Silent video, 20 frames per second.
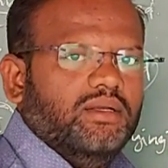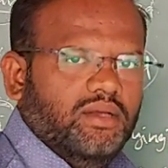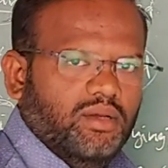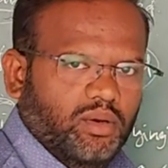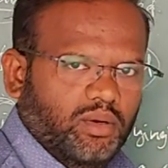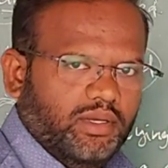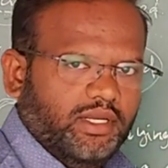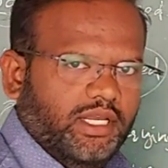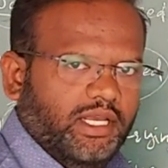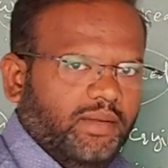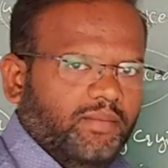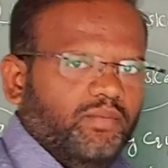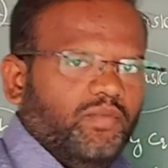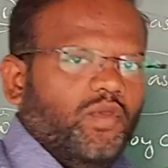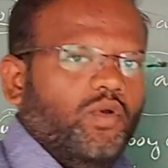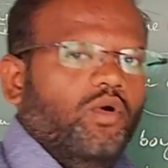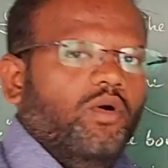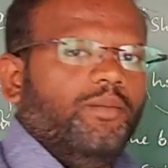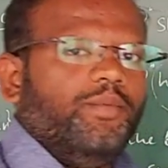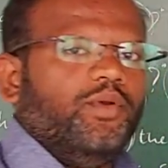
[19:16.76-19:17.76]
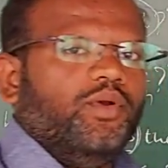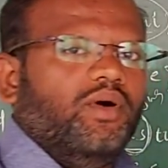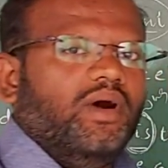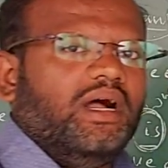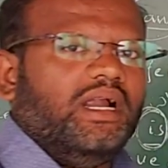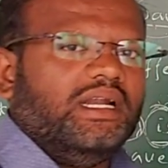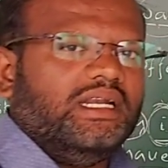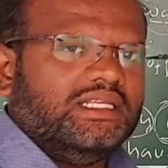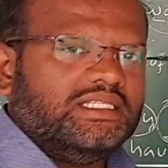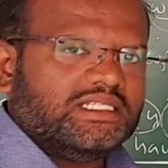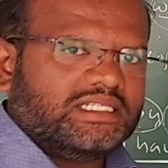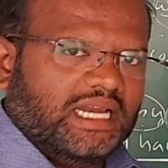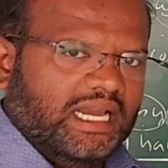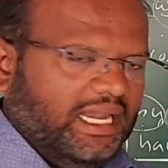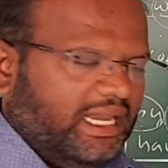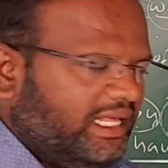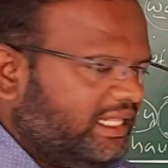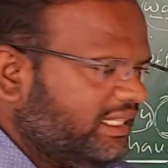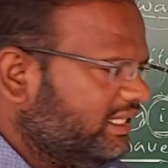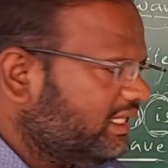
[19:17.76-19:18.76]
Okay. Hope you are
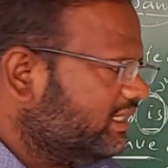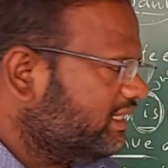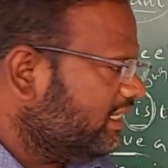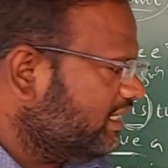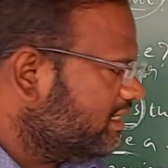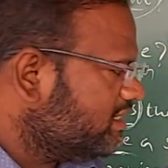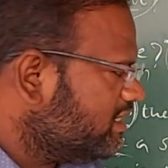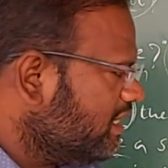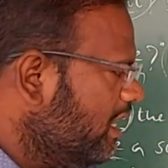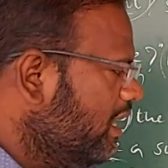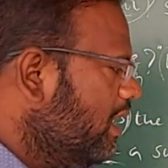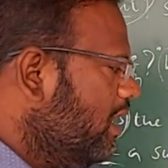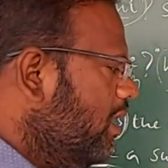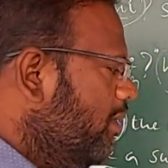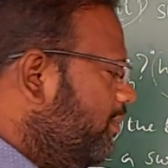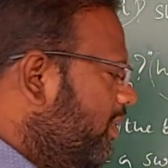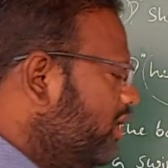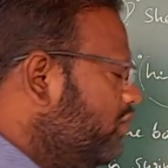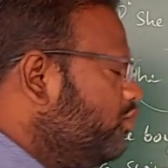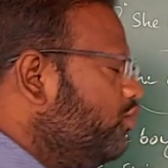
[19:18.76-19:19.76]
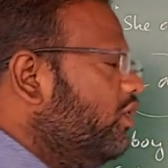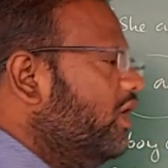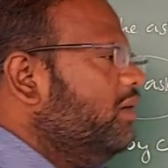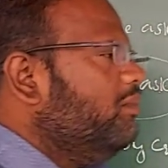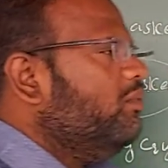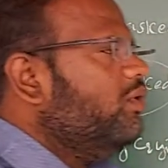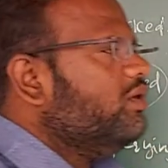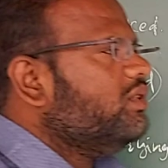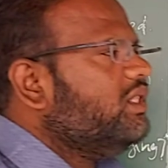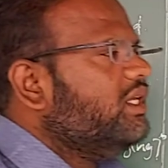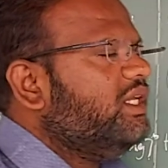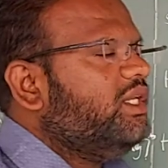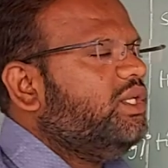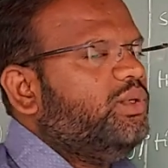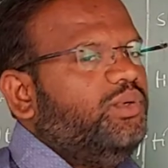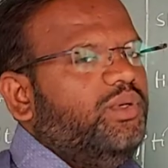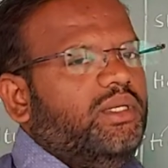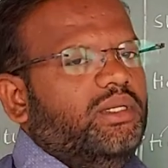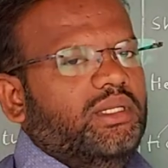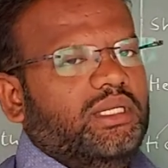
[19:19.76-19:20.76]
understanding the things. But one more thing
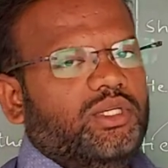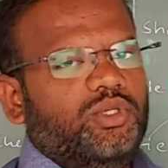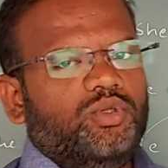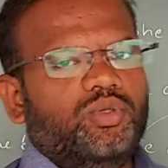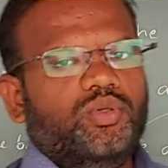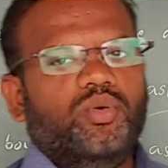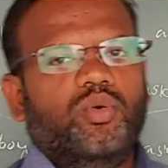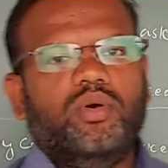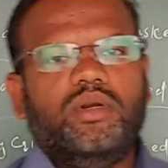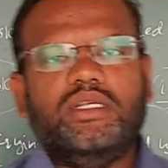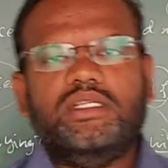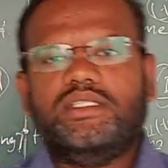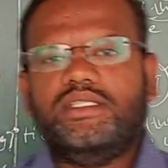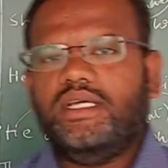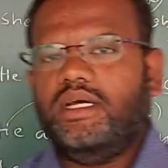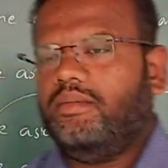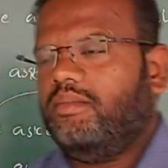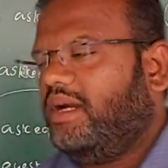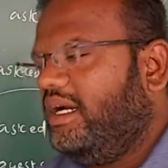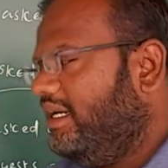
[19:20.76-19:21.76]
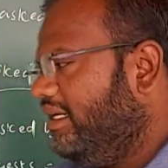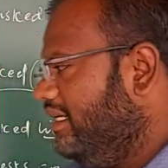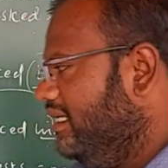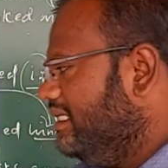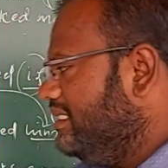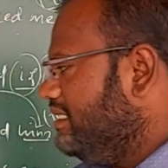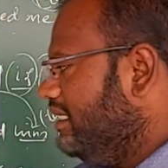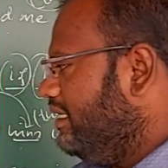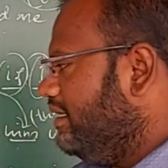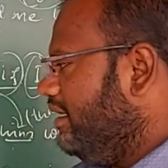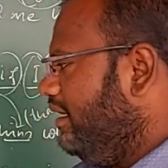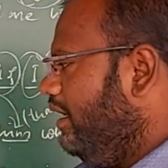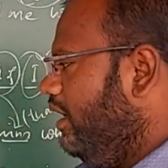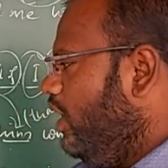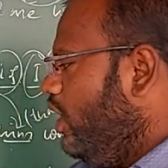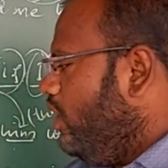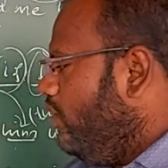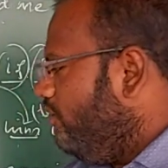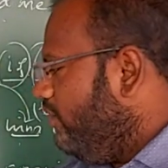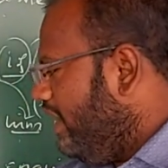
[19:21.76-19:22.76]
you need to notice here, my dear children,
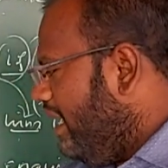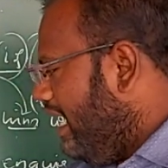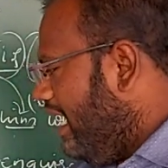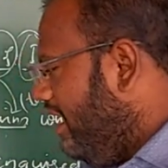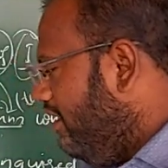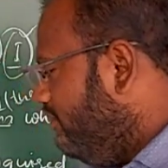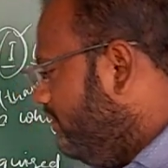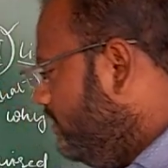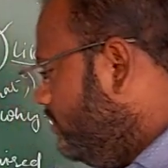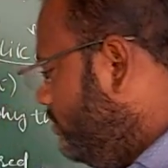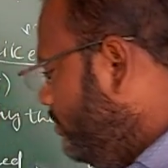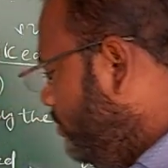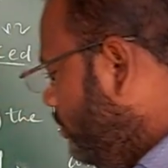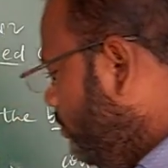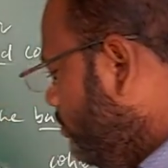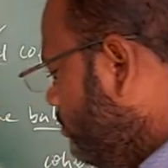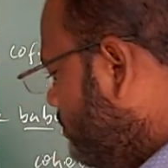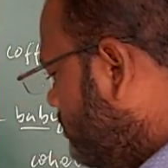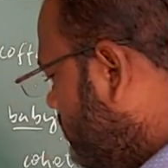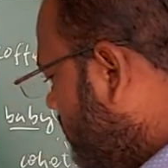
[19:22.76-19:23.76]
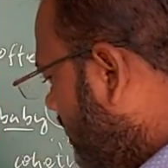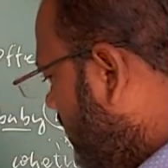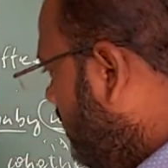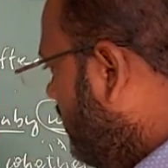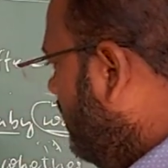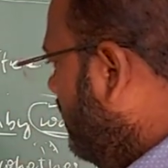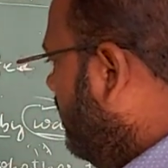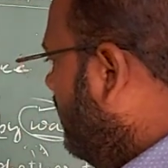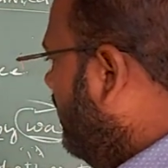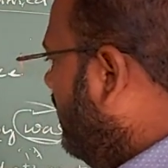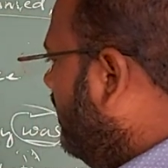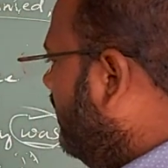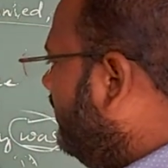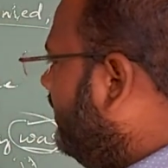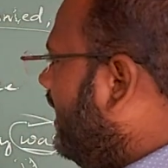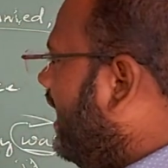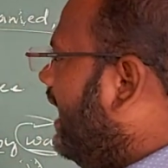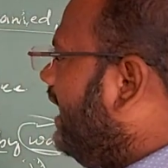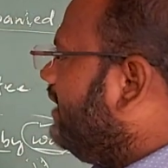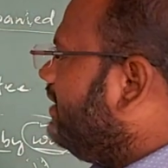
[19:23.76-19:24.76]
we haven't used
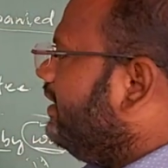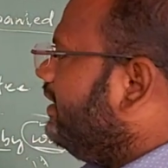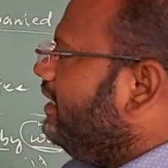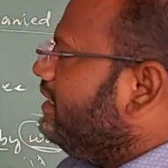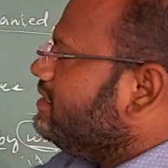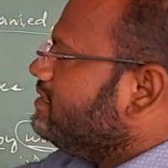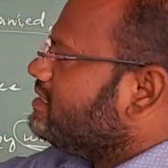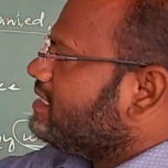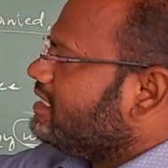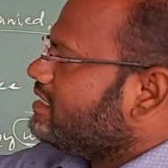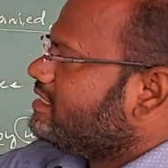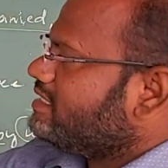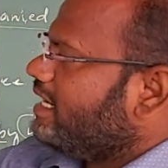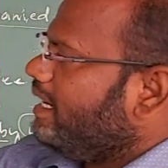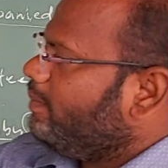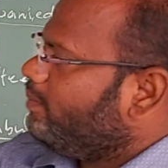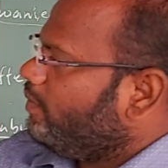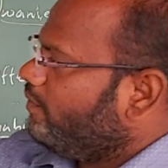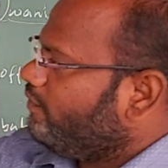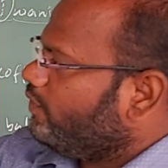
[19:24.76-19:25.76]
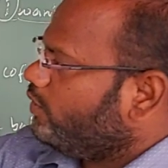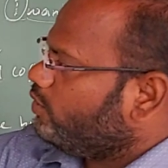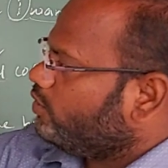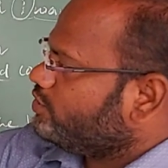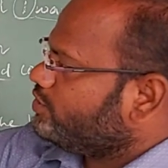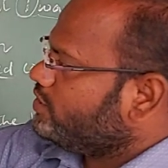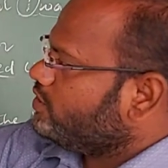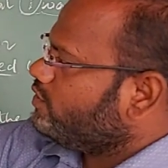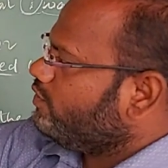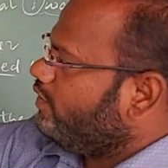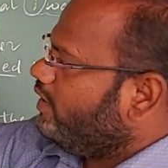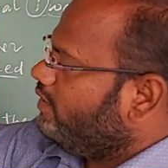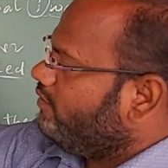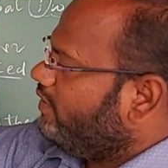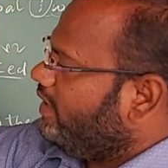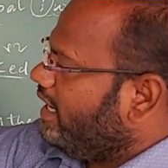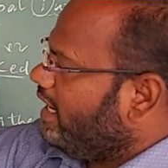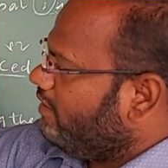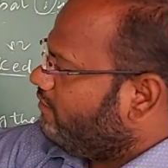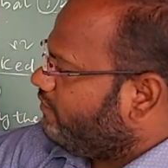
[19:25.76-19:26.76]
that in such type of questions where
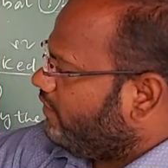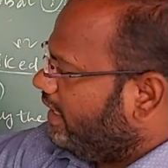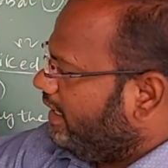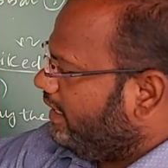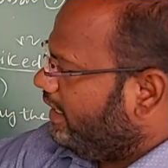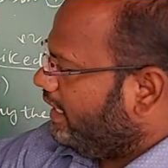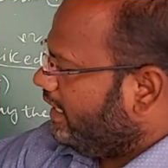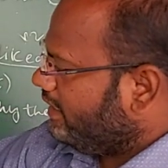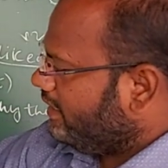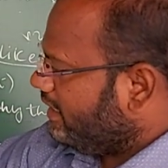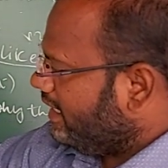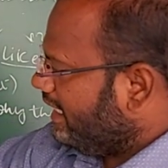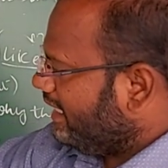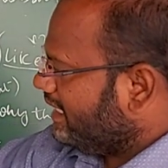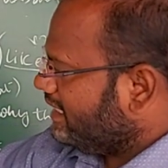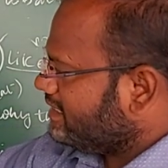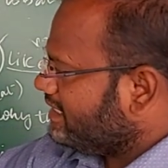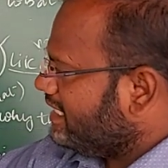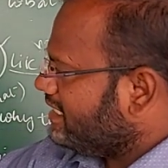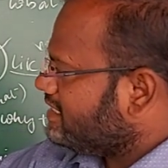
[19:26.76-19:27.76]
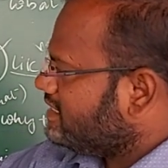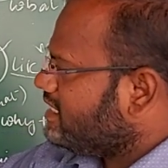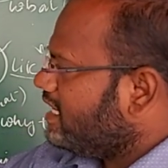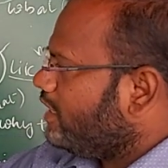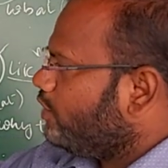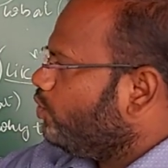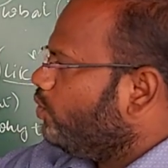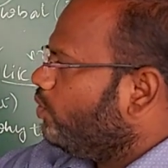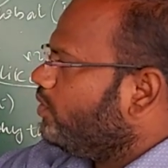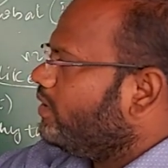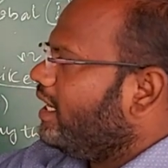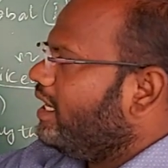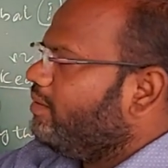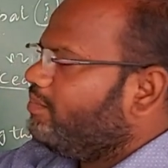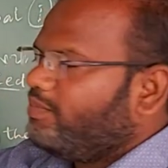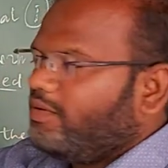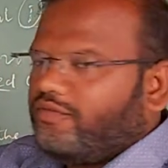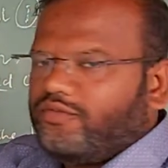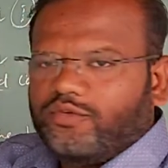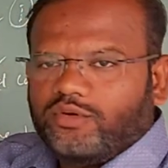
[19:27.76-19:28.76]
we have find that like as yes or no
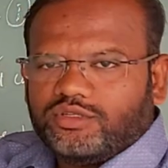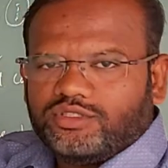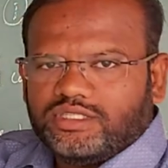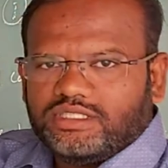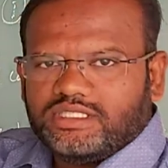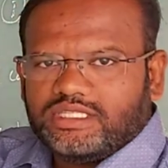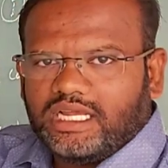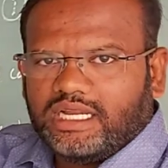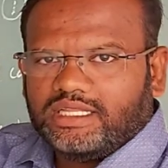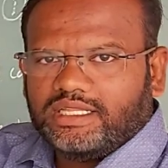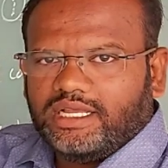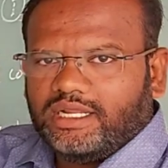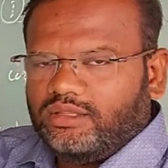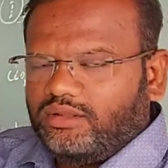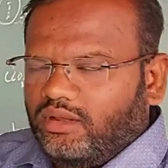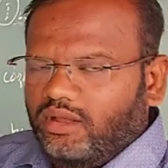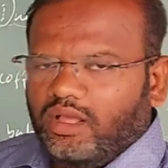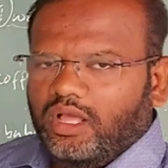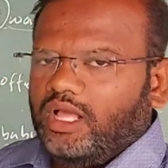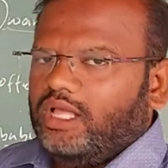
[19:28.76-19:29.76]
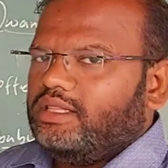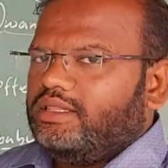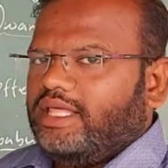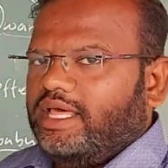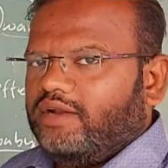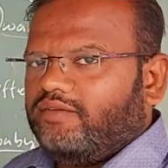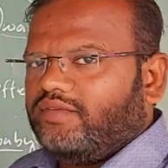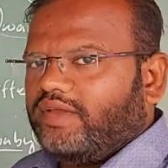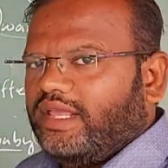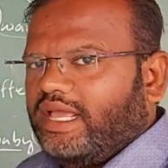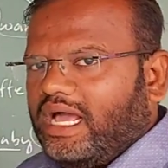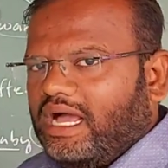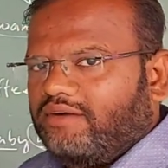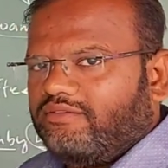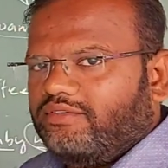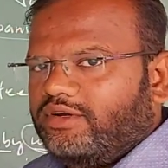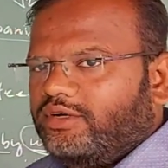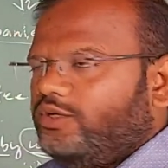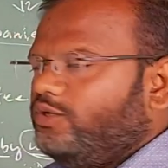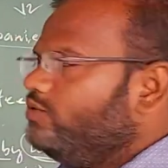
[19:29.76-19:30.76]
type of questions are there. No? There we haven't